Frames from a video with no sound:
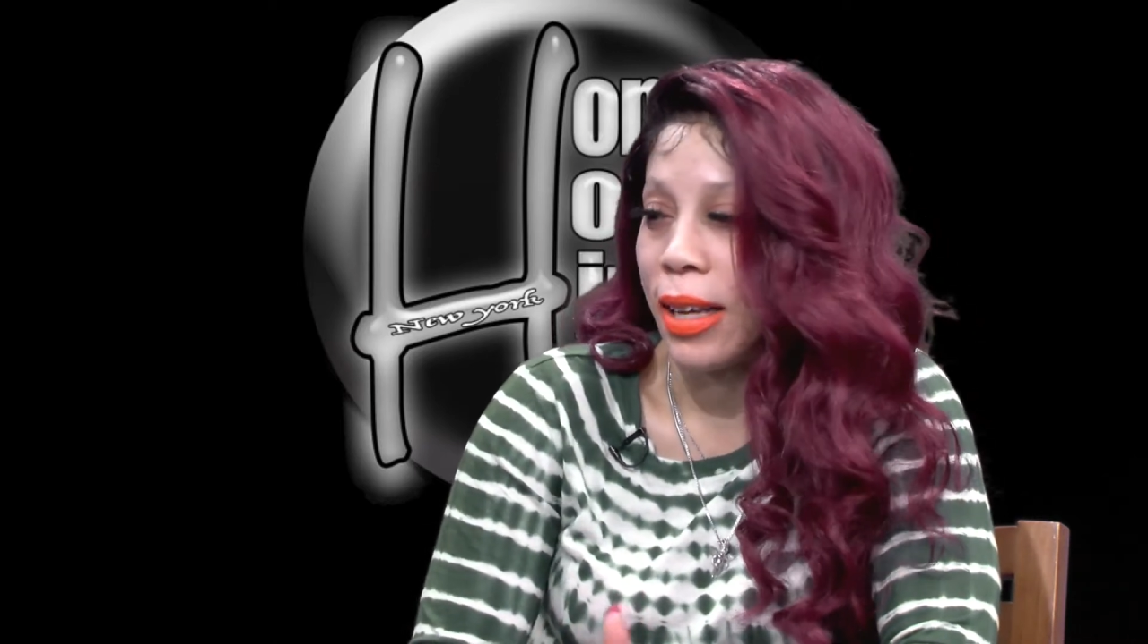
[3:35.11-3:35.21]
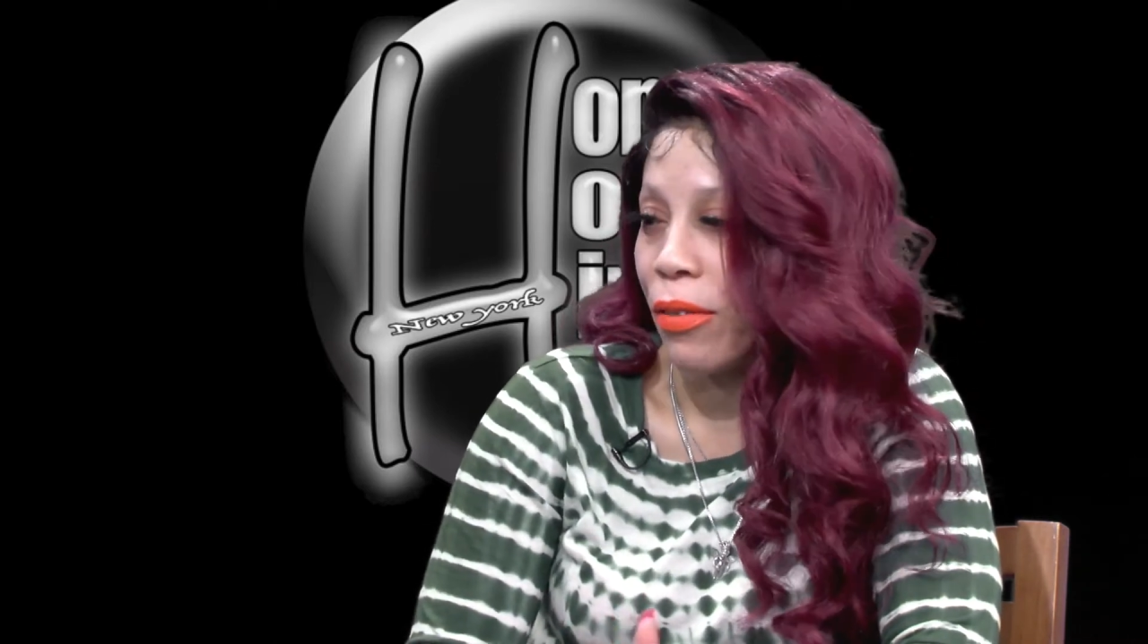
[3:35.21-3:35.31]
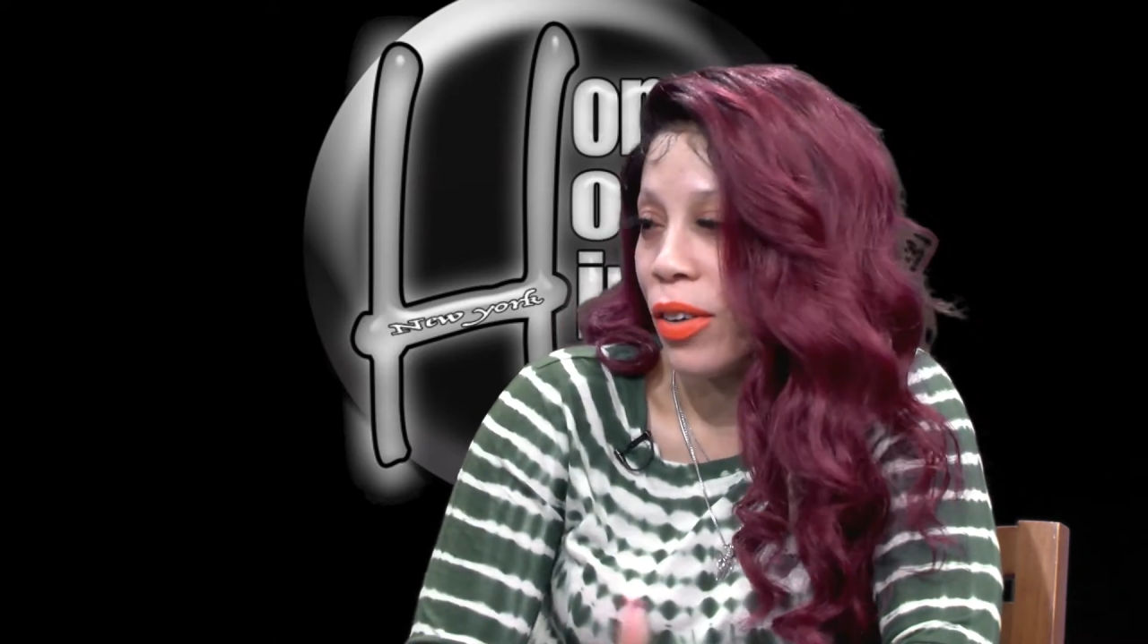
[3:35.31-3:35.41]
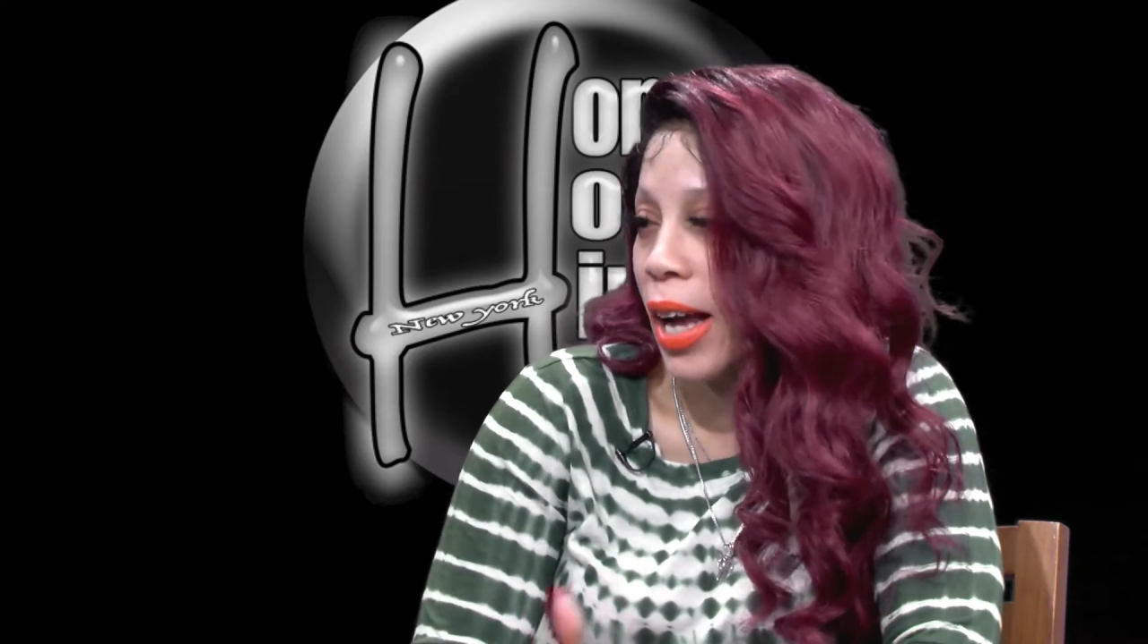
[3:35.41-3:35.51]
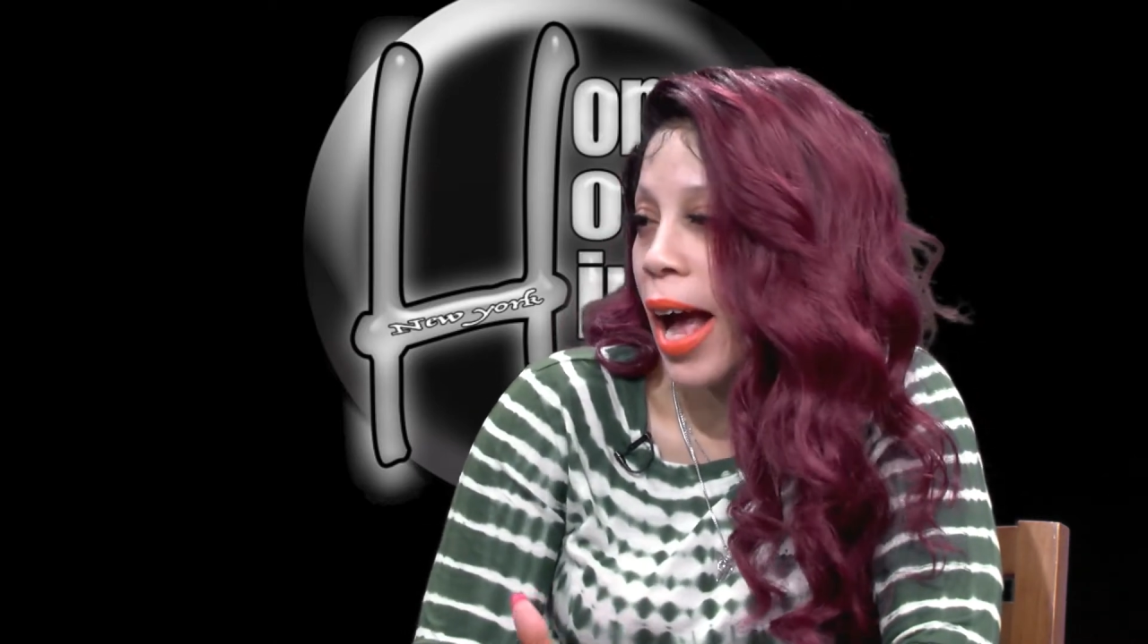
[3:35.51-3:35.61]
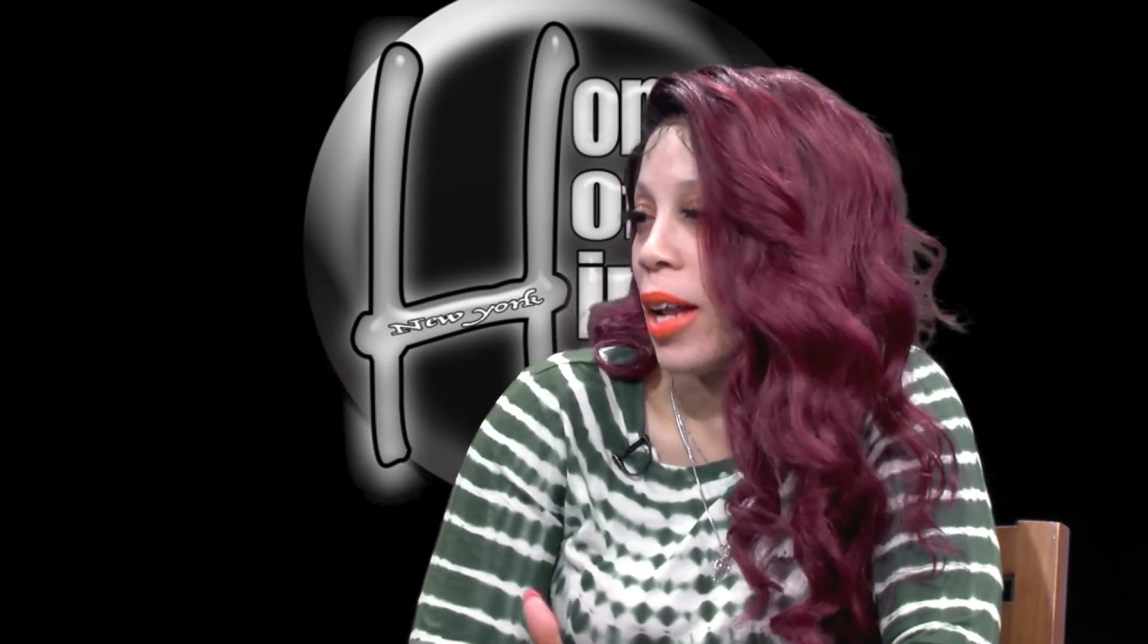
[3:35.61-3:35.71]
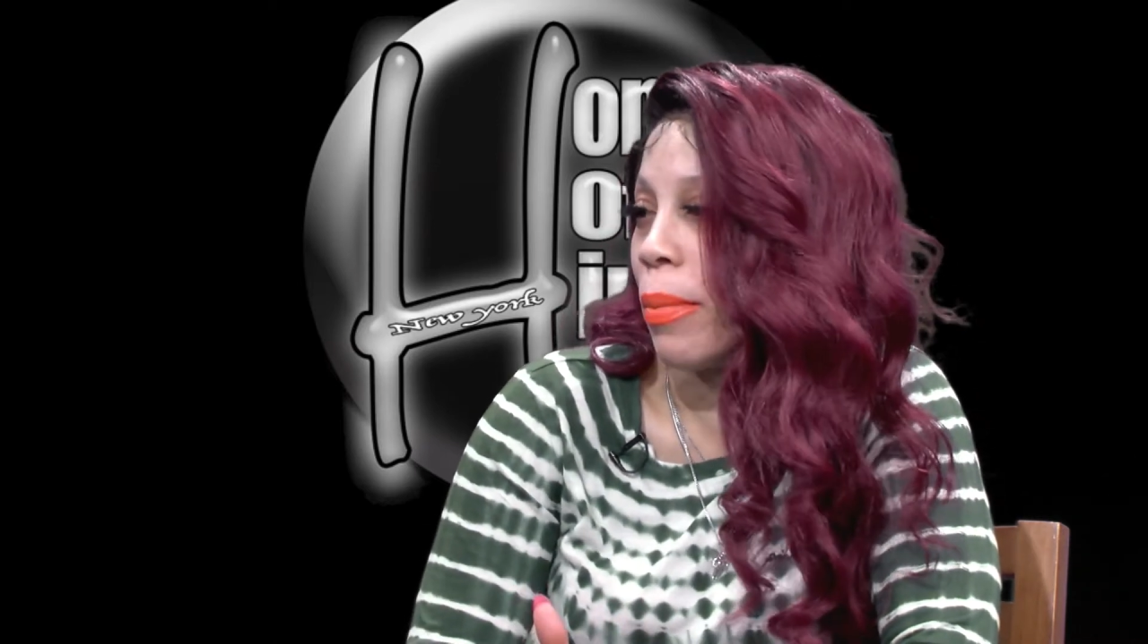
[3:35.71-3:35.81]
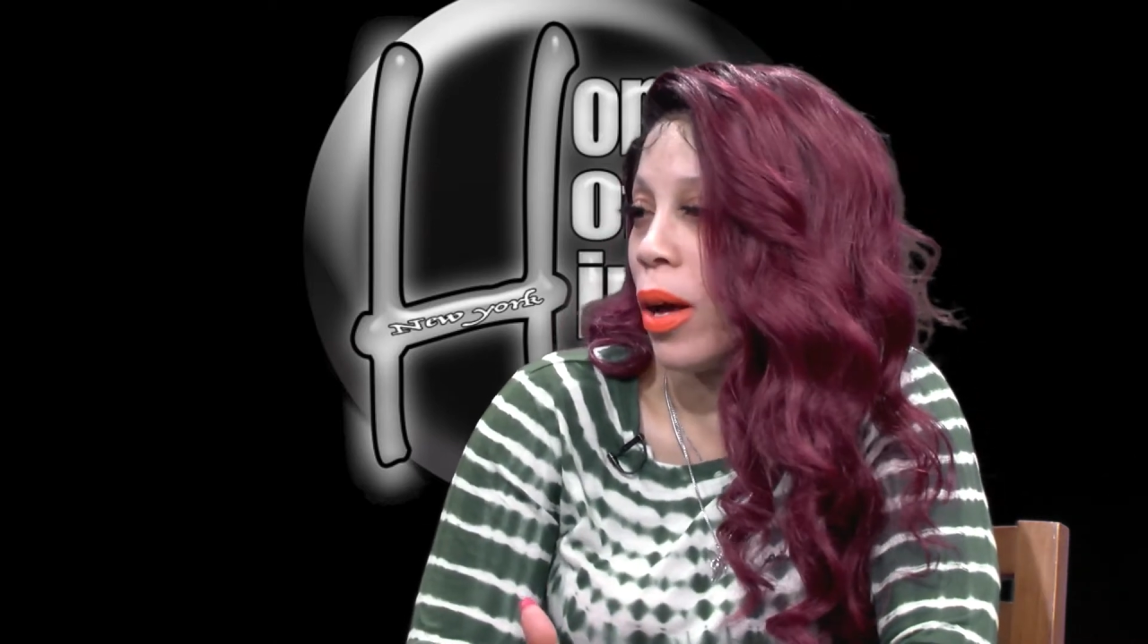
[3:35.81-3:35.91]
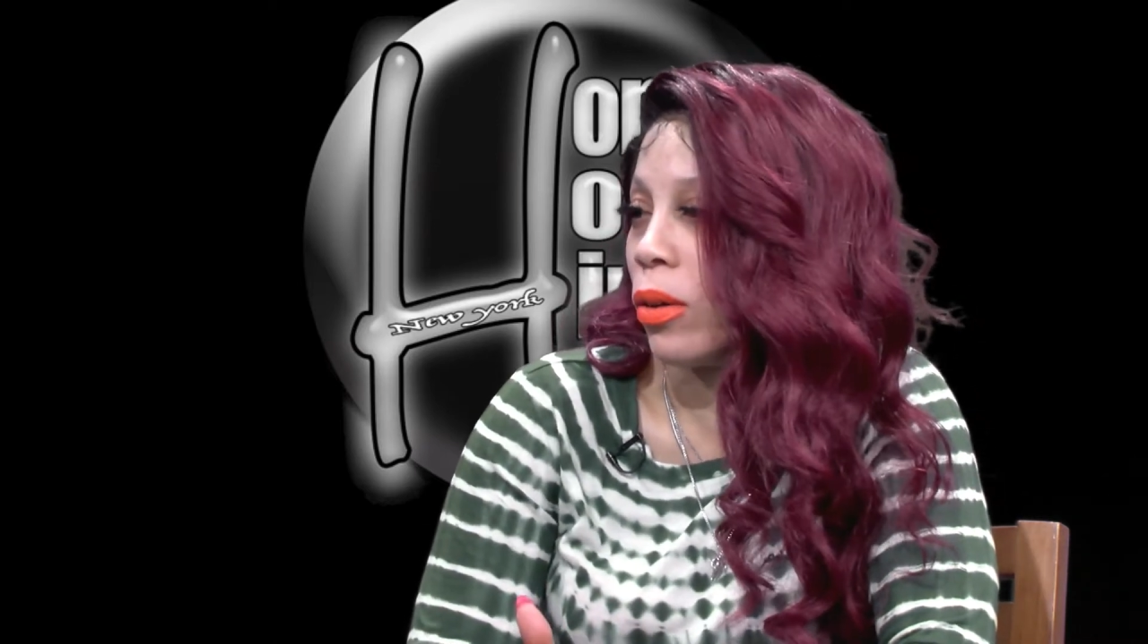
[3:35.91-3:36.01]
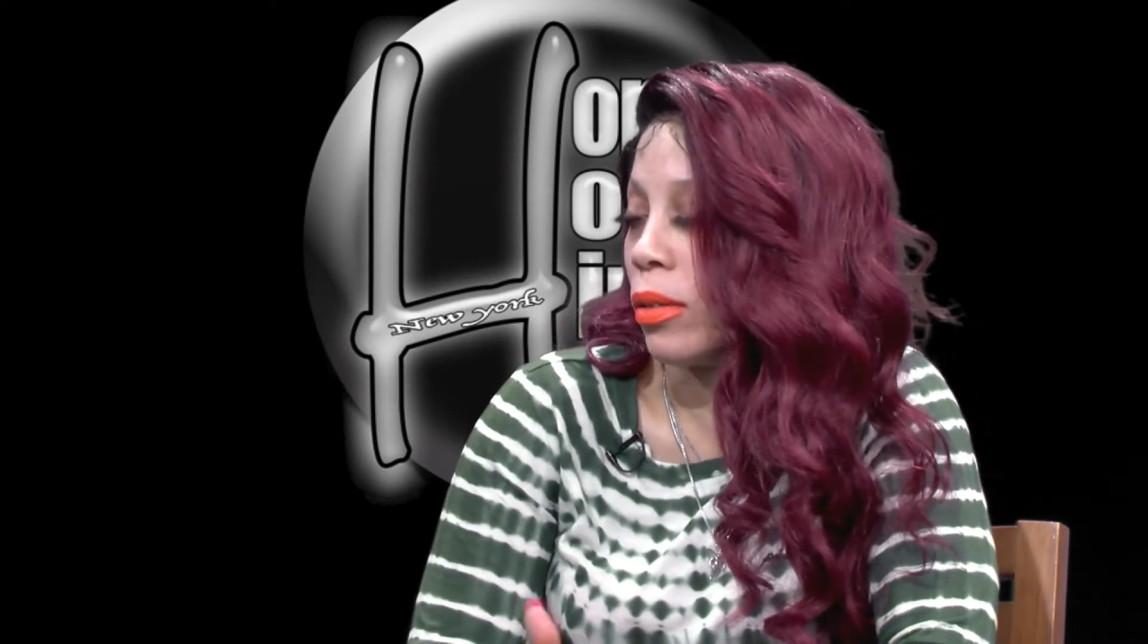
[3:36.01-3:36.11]
they're forgotten
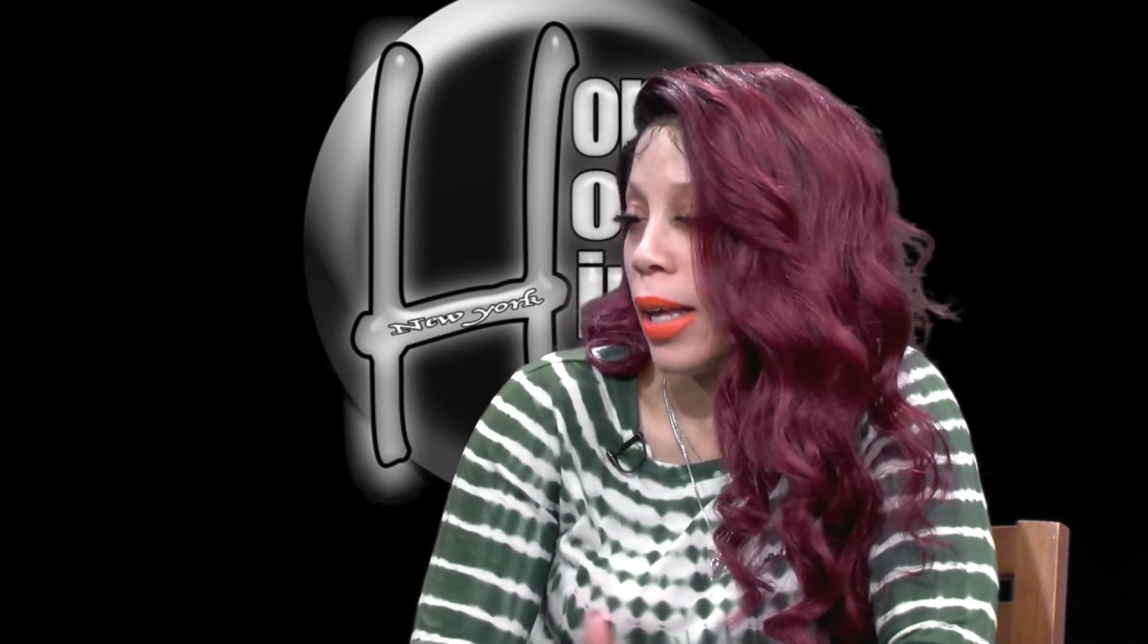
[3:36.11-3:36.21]
about,